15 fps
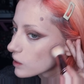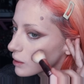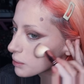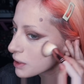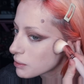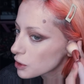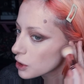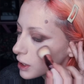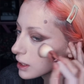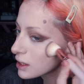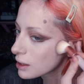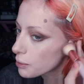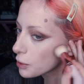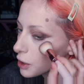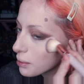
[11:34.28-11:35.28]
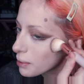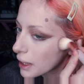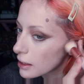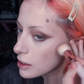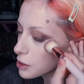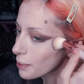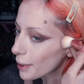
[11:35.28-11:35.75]
you need the beauty
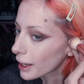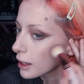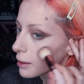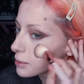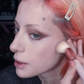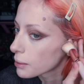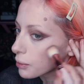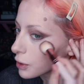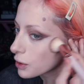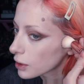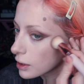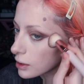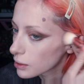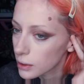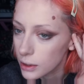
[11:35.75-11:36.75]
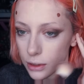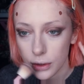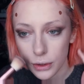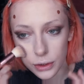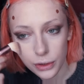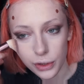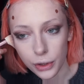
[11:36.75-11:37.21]
blender to pick up some product so it doesn't
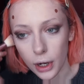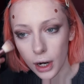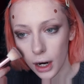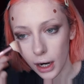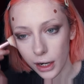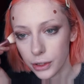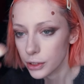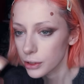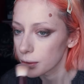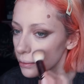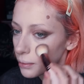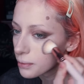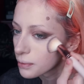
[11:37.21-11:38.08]
look too harsh.